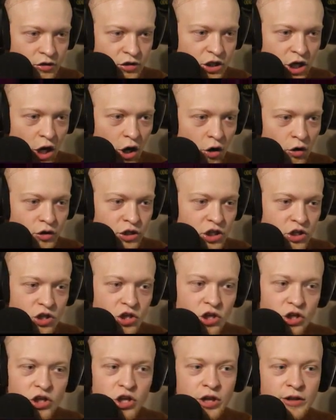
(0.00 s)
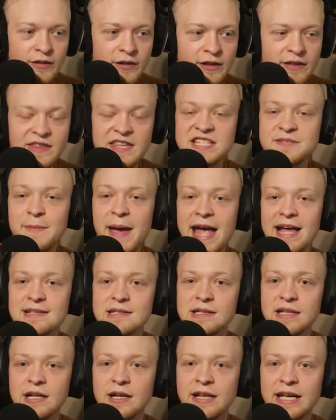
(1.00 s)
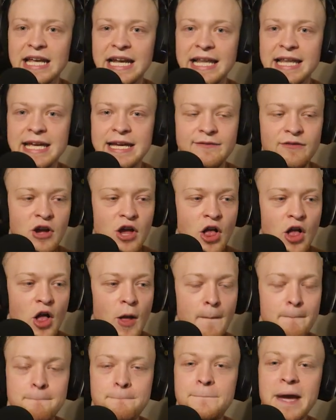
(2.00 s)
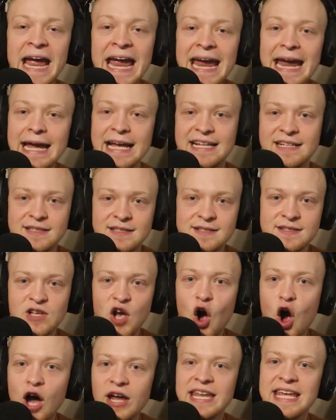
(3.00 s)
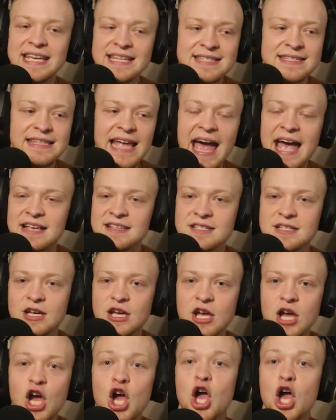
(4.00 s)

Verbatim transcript: Yo, y y this man's literally gonna leave bands on his desk.